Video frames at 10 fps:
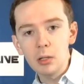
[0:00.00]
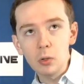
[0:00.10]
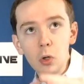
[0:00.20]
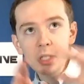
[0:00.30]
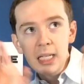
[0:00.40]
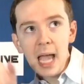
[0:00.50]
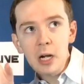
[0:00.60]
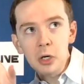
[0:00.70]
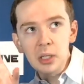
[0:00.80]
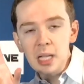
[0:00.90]
looking
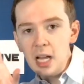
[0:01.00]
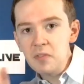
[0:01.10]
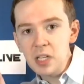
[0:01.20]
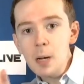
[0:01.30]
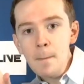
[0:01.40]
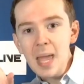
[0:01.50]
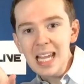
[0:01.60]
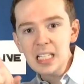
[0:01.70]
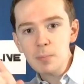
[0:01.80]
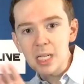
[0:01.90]
at her in kind of in
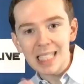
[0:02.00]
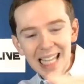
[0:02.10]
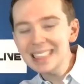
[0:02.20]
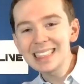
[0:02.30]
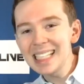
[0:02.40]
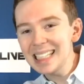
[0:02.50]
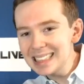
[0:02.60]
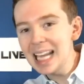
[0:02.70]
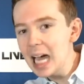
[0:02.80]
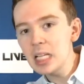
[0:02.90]
amazement. That scene
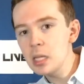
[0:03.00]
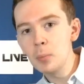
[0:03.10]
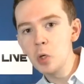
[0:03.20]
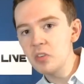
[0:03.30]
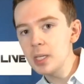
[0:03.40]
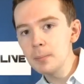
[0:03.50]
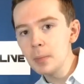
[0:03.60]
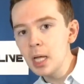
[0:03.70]
is not in the movie.